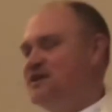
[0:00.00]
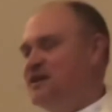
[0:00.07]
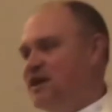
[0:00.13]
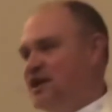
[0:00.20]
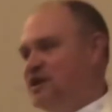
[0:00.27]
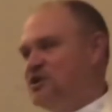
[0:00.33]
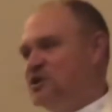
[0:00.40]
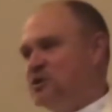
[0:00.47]

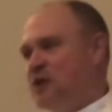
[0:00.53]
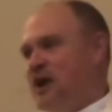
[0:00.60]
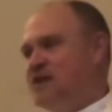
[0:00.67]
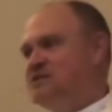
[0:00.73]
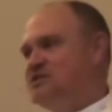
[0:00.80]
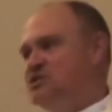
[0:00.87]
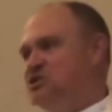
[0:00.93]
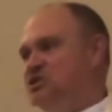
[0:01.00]
in
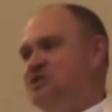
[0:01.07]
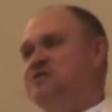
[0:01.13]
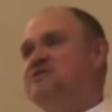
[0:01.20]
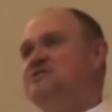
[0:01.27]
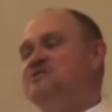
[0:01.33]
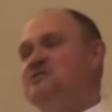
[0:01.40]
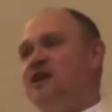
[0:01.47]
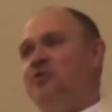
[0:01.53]
Christ
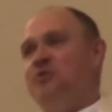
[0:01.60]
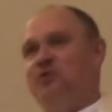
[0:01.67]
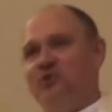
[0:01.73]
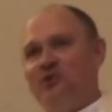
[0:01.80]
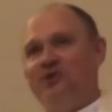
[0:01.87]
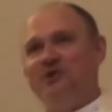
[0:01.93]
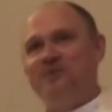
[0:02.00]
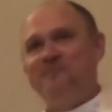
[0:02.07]
Jesus our
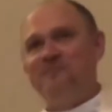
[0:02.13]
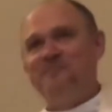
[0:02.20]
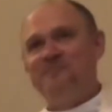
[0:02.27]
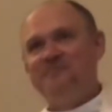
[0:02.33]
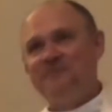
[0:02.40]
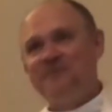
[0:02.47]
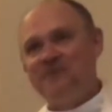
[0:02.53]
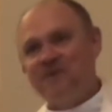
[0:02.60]
Lord.
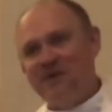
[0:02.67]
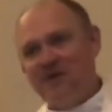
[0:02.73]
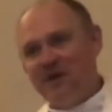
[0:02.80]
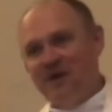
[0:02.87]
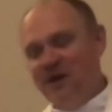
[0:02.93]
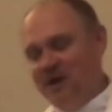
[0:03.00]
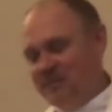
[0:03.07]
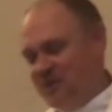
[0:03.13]

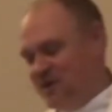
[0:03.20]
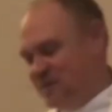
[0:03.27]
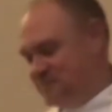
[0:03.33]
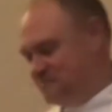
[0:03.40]
Amen.